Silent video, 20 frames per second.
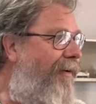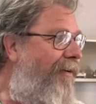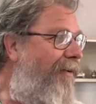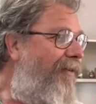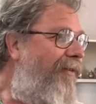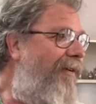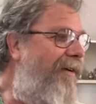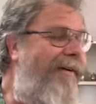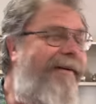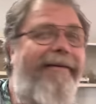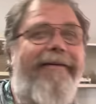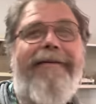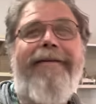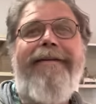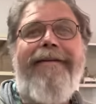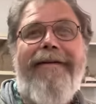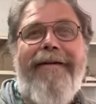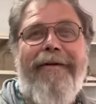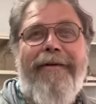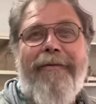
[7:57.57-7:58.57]
Christina,
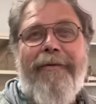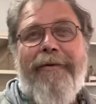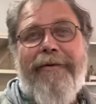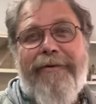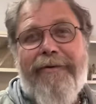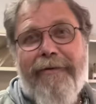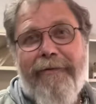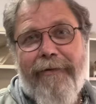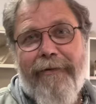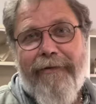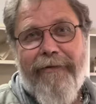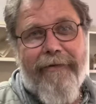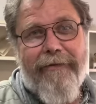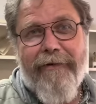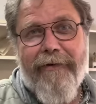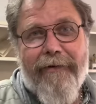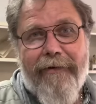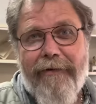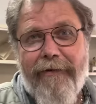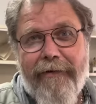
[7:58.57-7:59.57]
when she was just
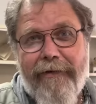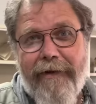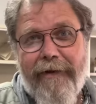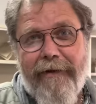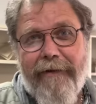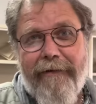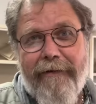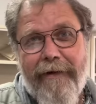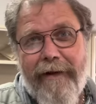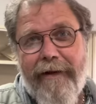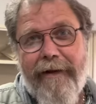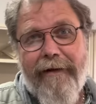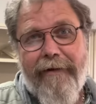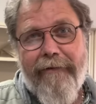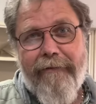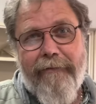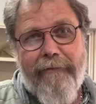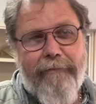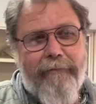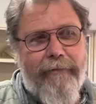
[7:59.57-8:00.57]
a little kid, I had
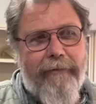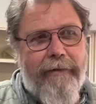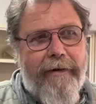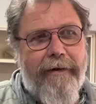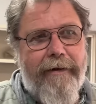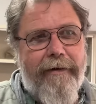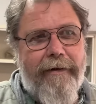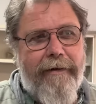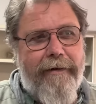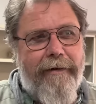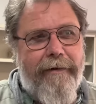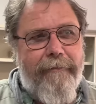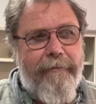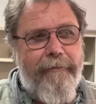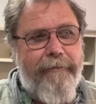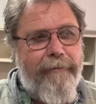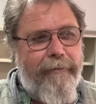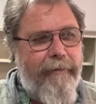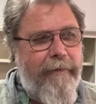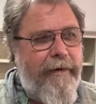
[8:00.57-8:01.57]
a uh,
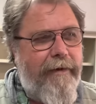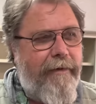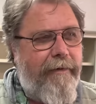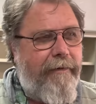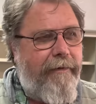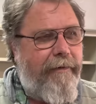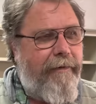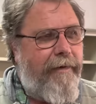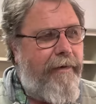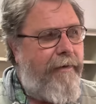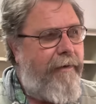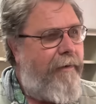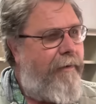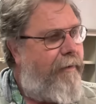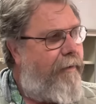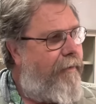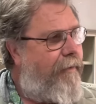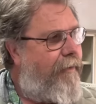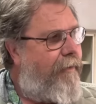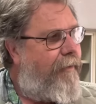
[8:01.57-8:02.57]
um,
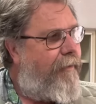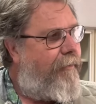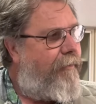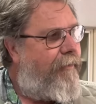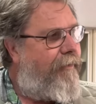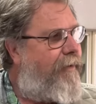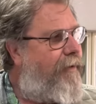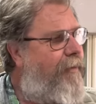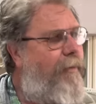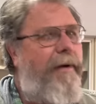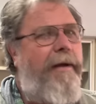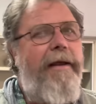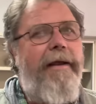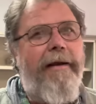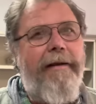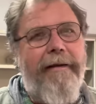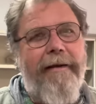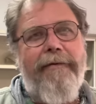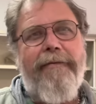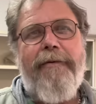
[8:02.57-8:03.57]

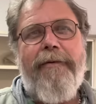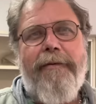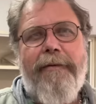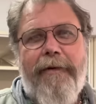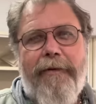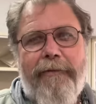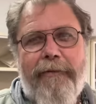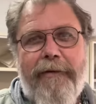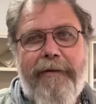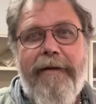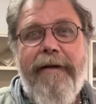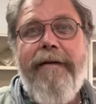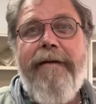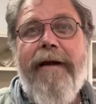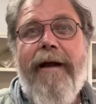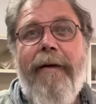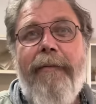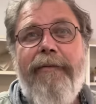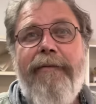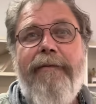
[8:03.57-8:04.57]
Z28. That's what it was with T
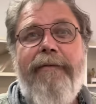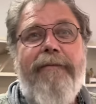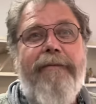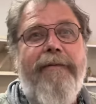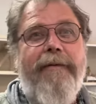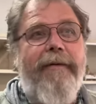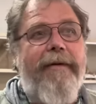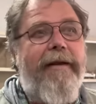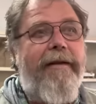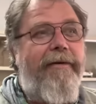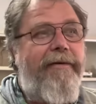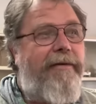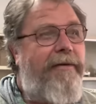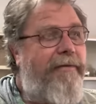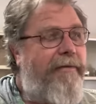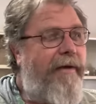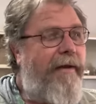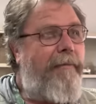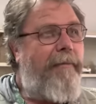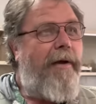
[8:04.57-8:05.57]
tops she
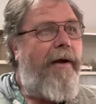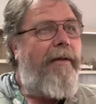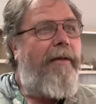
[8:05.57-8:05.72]
sat in my